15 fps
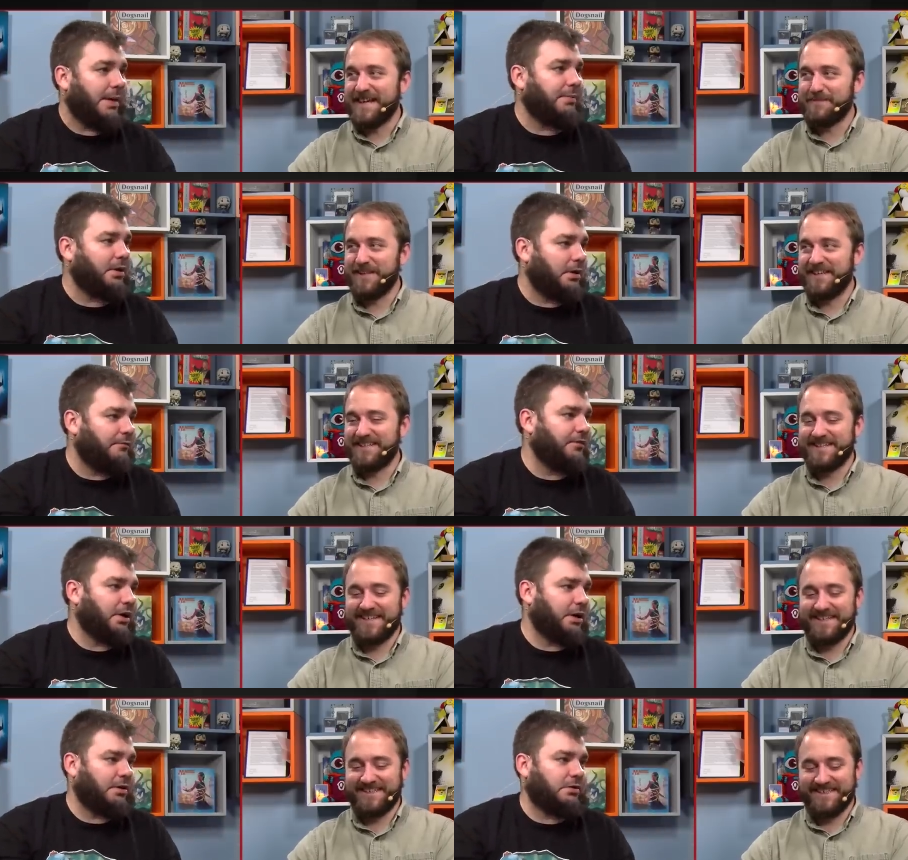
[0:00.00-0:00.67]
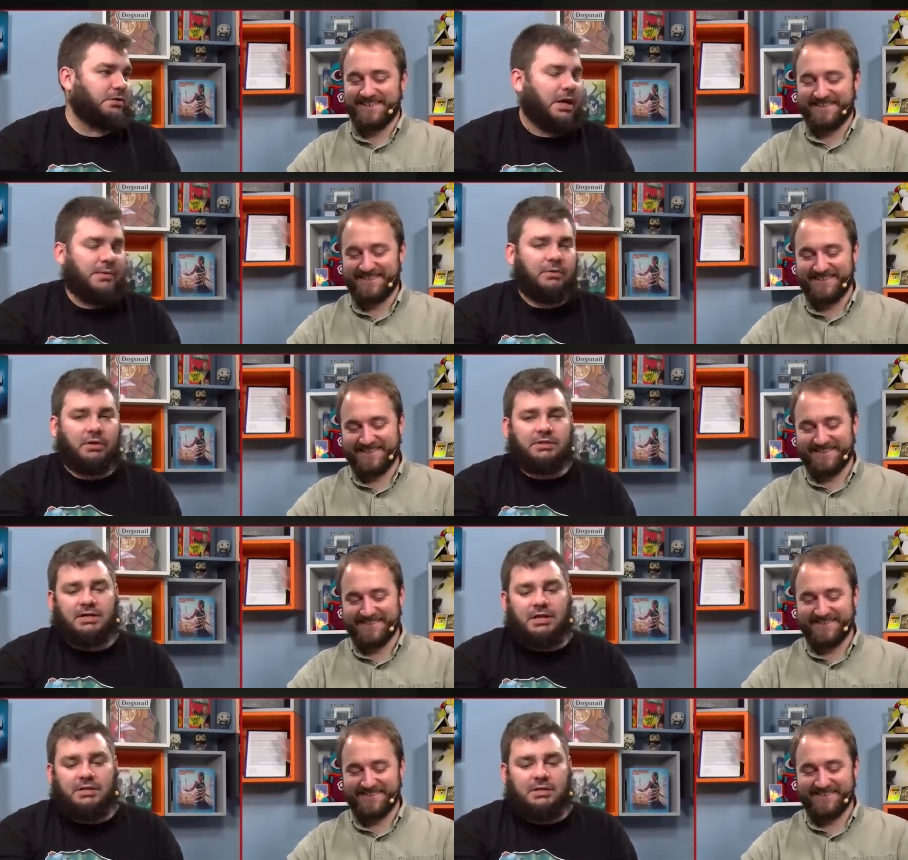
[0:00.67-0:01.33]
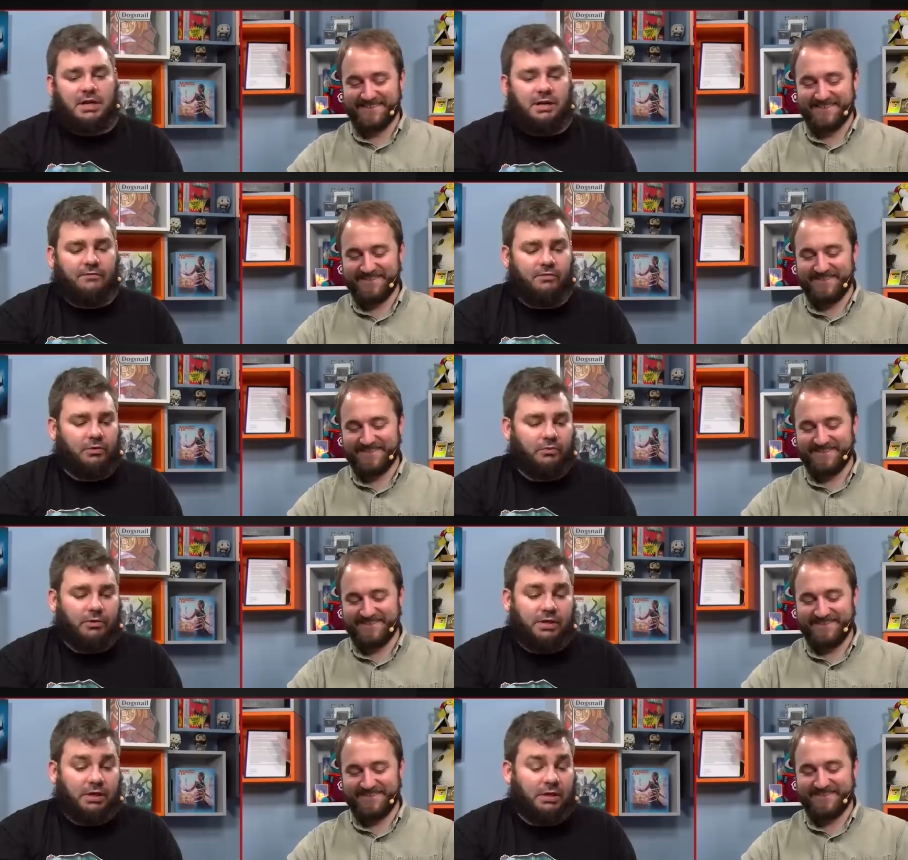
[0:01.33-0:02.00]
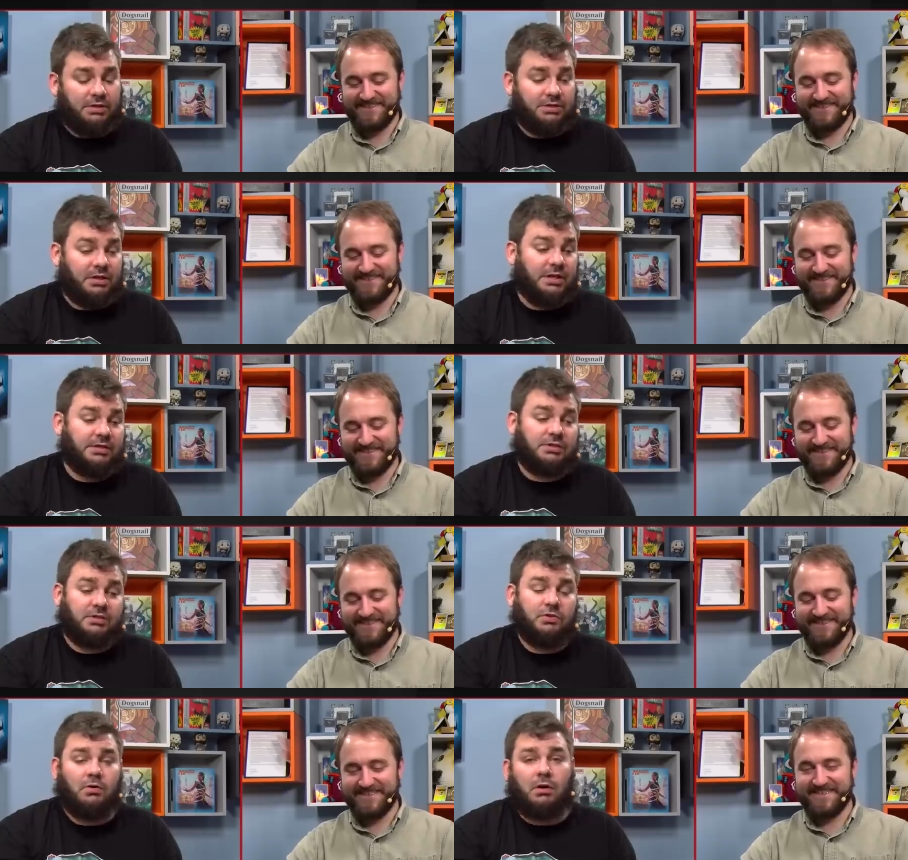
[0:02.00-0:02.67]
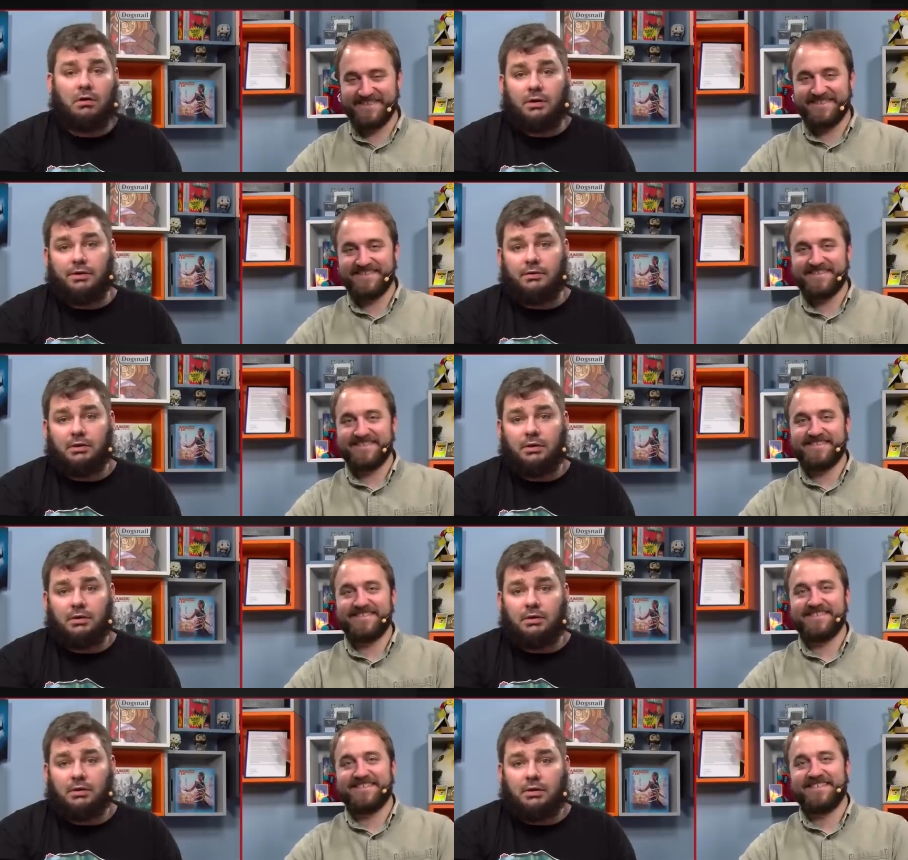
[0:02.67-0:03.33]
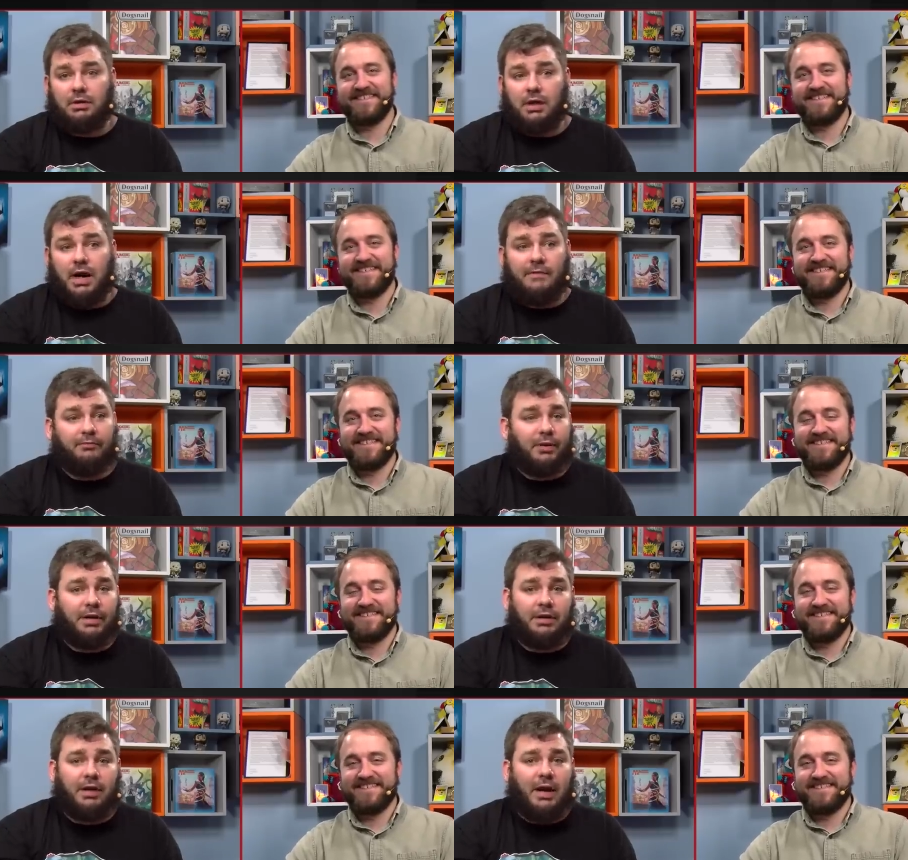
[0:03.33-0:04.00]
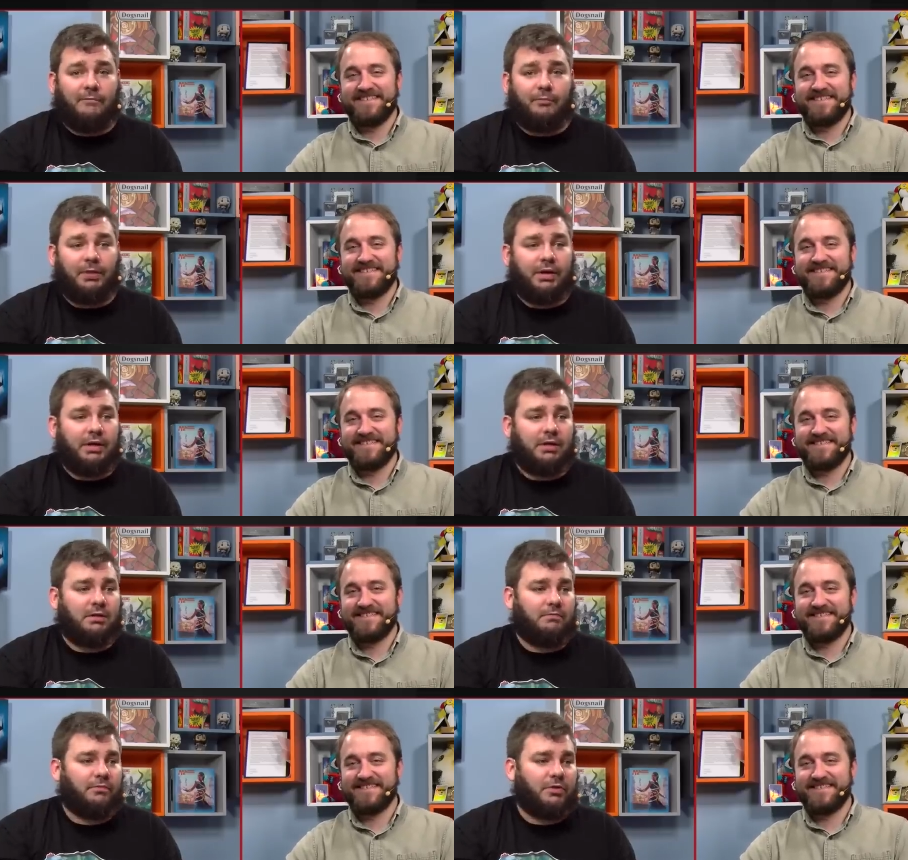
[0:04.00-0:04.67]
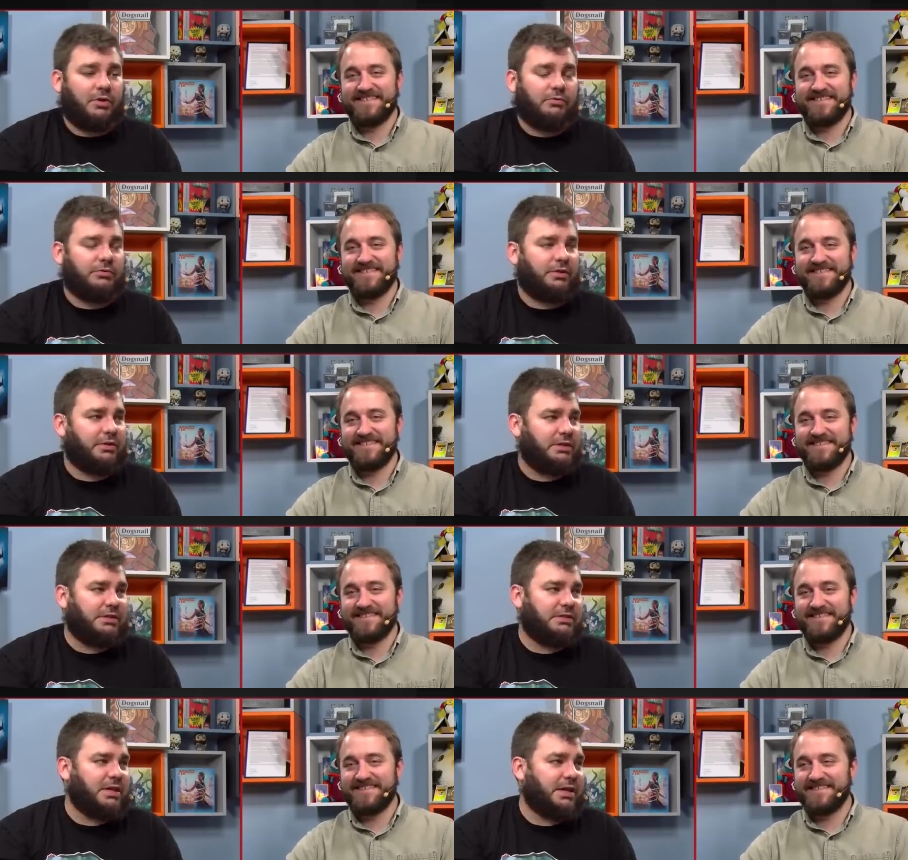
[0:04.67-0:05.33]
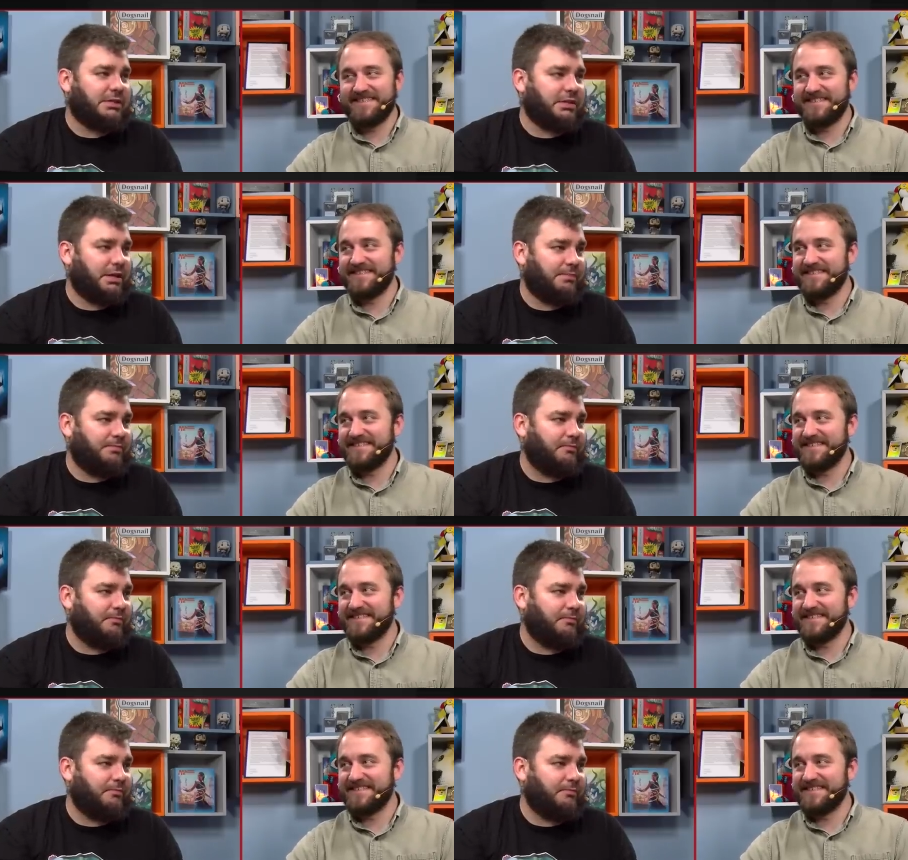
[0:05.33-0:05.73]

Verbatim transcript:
Speaker 1: Amulet Vigor, Amulet Titan deck for the weekend. It's, it's too hard. I played I played th- these decks like